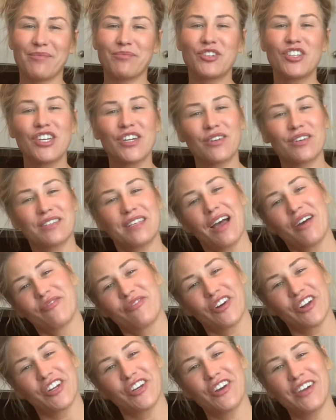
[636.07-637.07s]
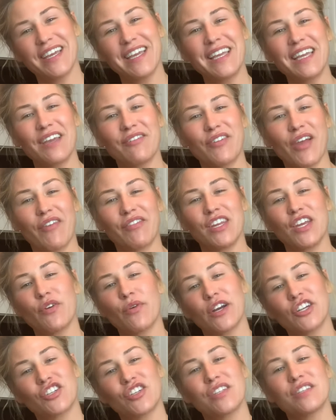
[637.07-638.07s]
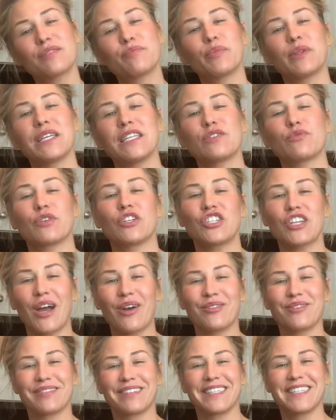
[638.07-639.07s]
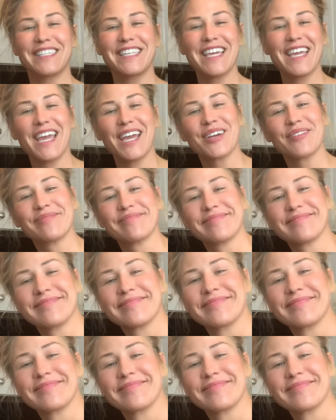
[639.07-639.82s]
Cheers, have fun cooking. If you have any questions, please reach out. Take care.